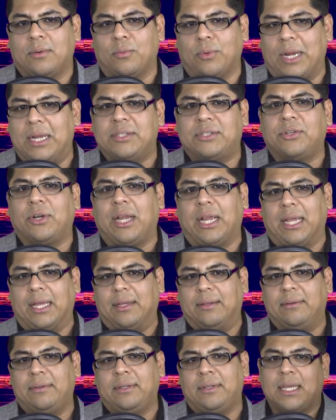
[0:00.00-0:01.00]
raised her
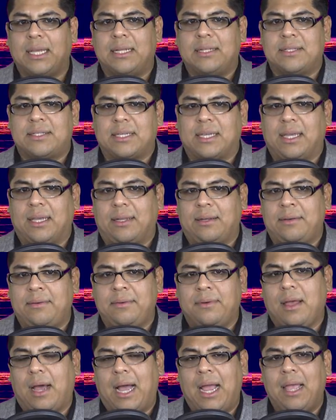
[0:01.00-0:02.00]
hand and
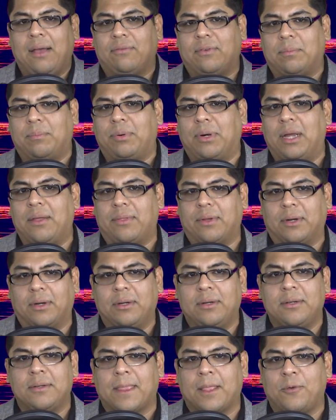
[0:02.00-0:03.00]
said, I have a
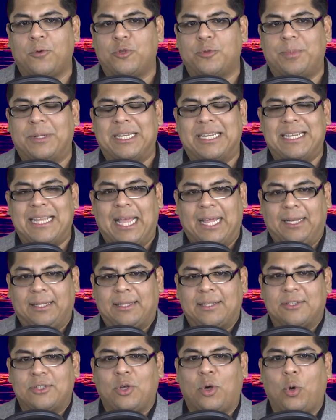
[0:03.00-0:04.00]
brother who's been an addict
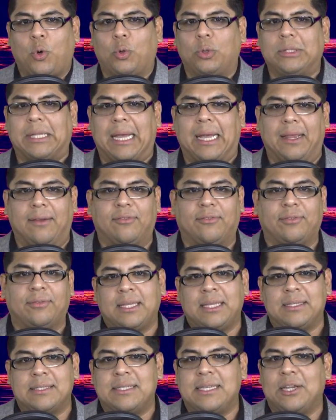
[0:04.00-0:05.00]
his whole life.
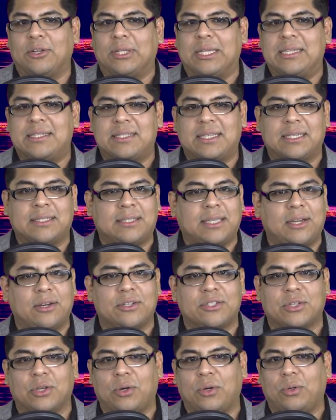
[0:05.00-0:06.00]
He's nearly 60
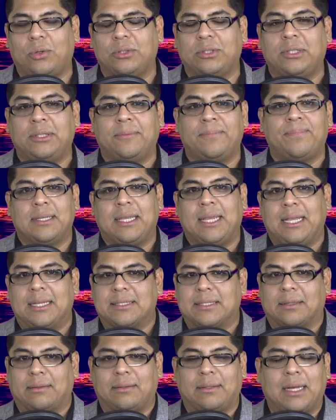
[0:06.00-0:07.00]
years old. He
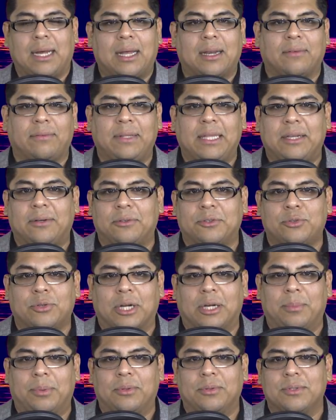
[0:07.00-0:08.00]
has a lot of legal
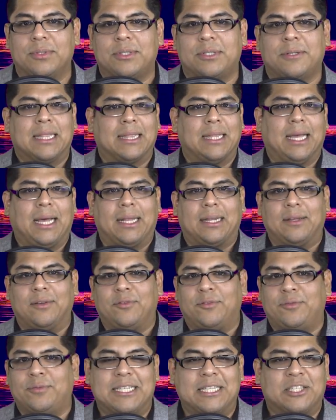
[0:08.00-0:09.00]
troubles, a lot
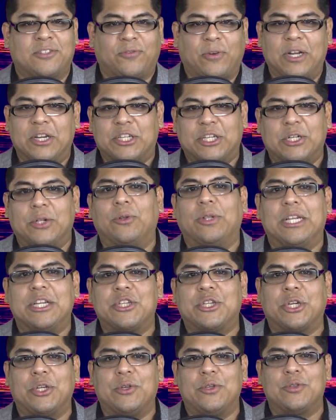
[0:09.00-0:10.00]
of dysfunctional
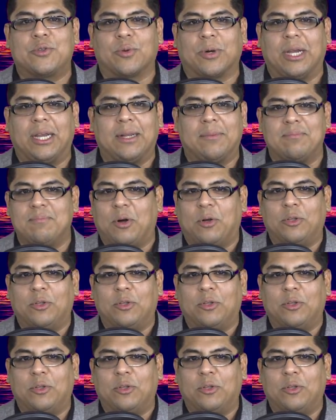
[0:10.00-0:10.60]
issues, right?